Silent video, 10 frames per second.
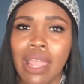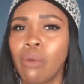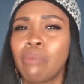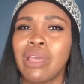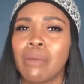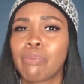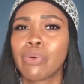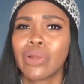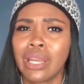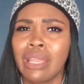it would be a
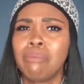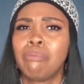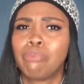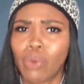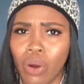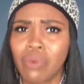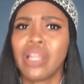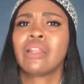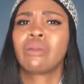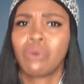pretty
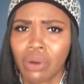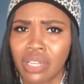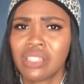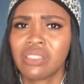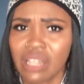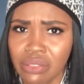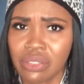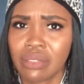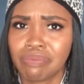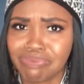boring organization.